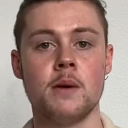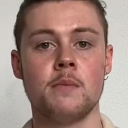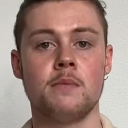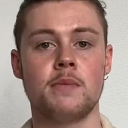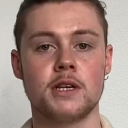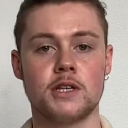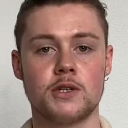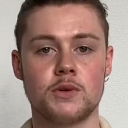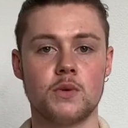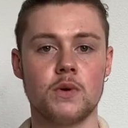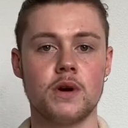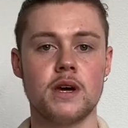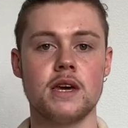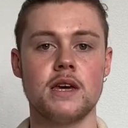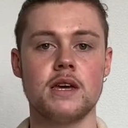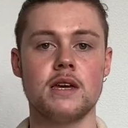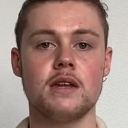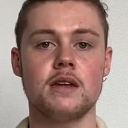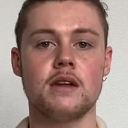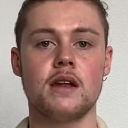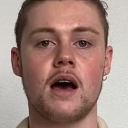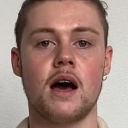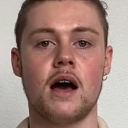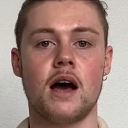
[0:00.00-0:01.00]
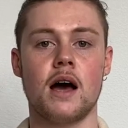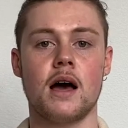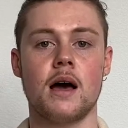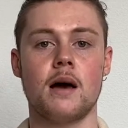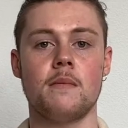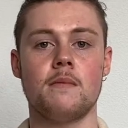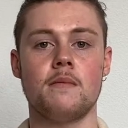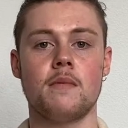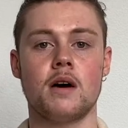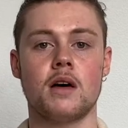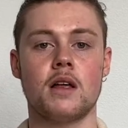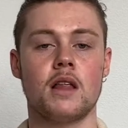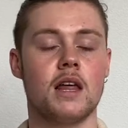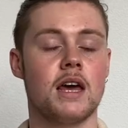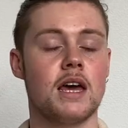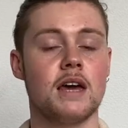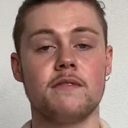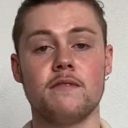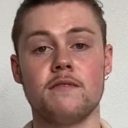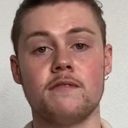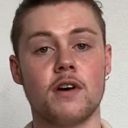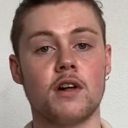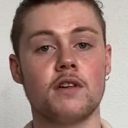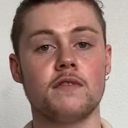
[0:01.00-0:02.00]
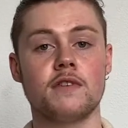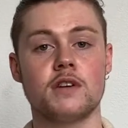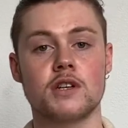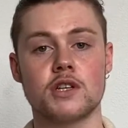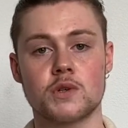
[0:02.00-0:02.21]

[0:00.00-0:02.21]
between involving a